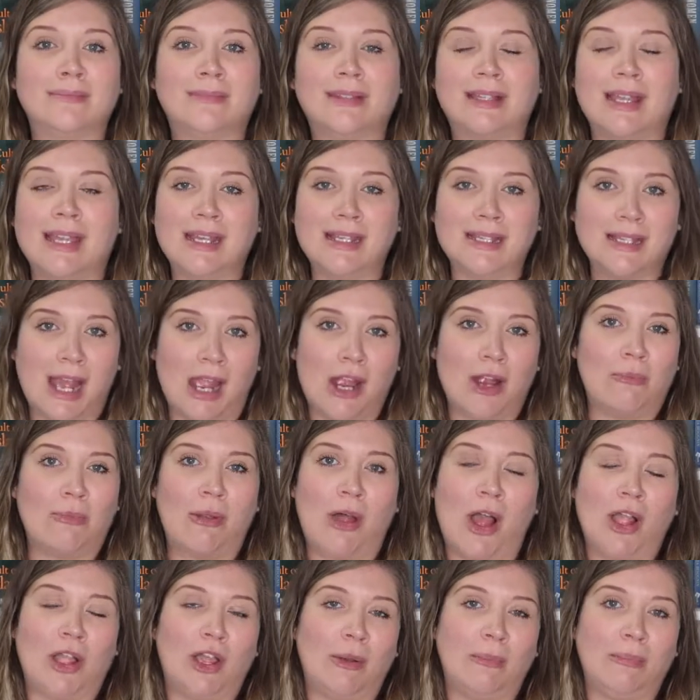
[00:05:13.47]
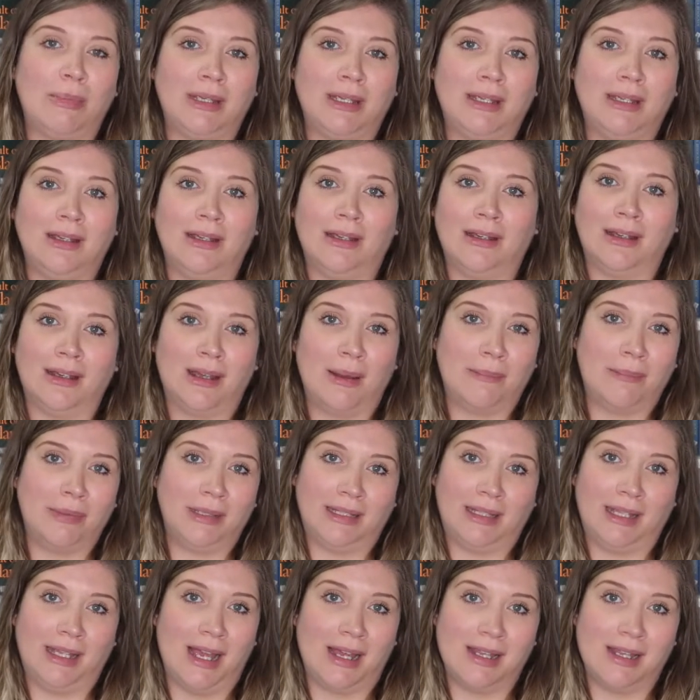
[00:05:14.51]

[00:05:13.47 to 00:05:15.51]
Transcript: the entire plot could be completely